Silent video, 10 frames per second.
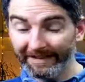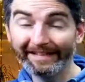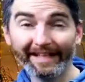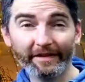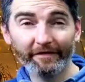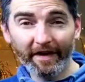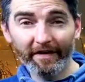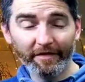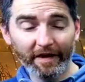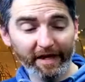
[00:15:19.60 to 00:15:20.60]
Then the very,
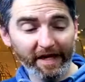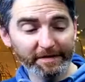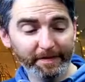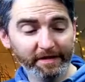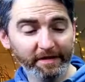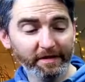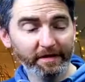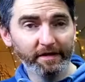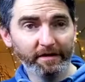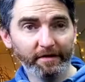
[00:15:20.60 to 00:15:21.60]
very last bit,
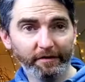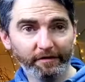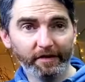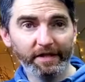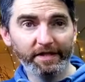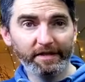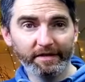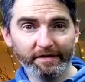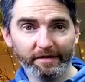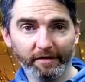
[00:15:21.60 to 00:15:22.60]
3,
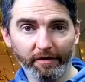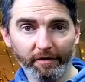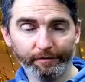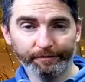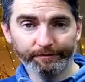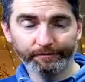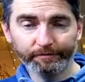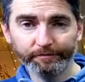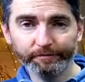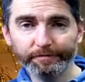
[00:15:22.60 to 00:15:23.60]
0.
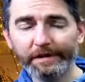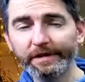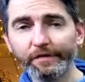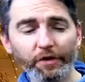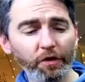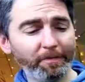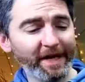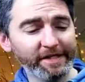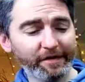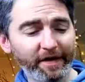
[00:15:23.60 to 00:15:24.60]
So it's all
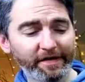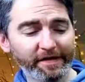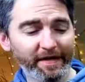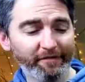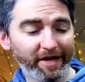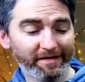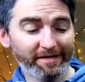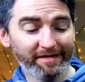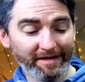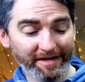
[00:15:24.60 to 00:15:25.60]
based around the same frets.
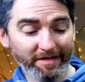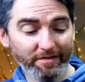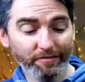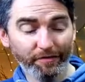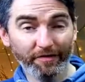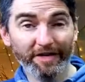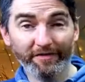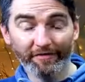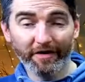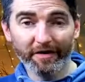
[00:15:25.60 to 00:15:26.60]
It's like 0, 3, and
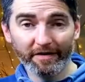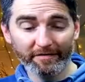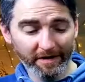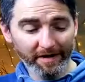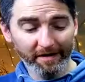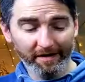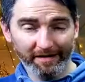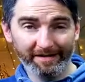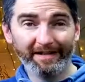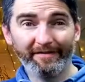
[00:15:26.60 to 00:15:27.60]
5,
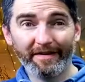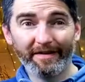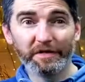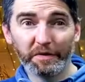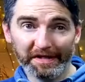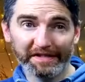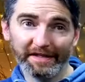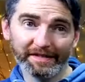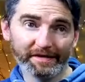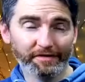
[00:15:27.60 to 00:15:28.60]
and then a very quick
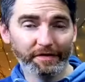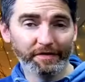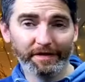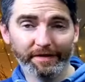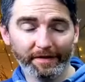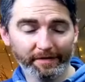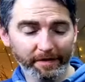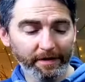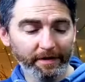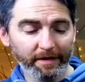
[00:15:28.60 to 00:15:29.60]
6 is thrown in there
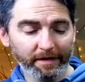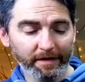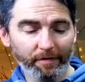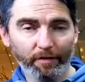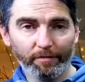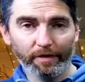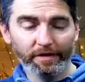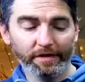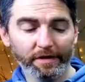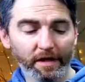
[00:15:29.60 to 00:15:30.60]
at one point.
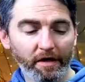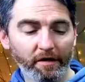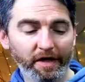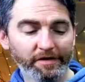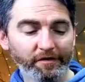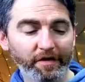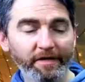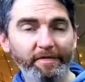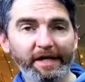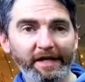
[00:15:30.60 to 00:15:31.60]
Okay, so from
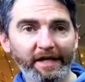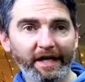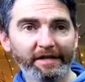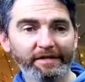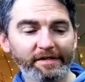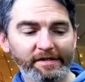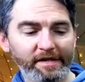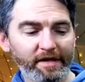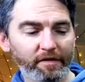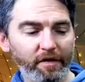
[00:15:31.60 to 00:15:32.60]
the beginning again.
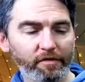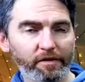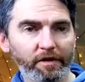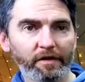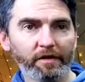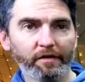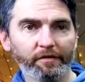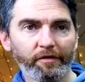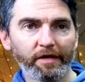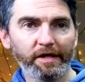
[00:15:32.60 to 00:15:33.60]
0,
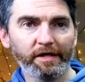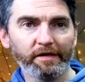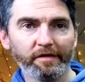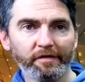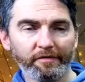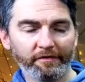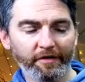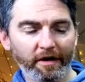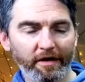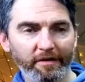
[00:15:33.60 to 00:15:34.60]
3,
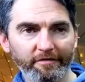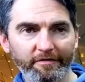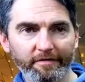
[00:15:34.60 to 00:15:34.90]
5,